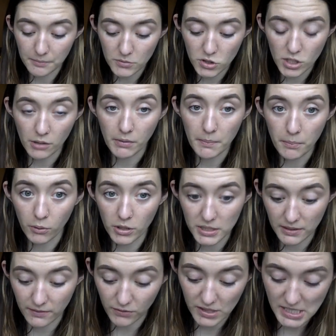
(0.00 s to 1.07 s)
so
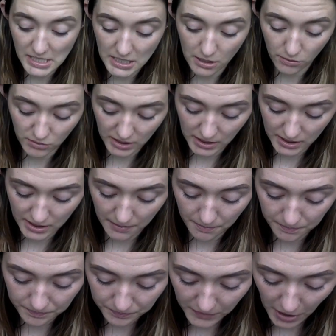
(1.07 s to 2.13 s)
important for the
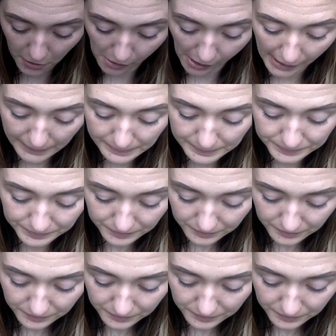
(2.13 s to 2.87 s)
ecosystem. Okay?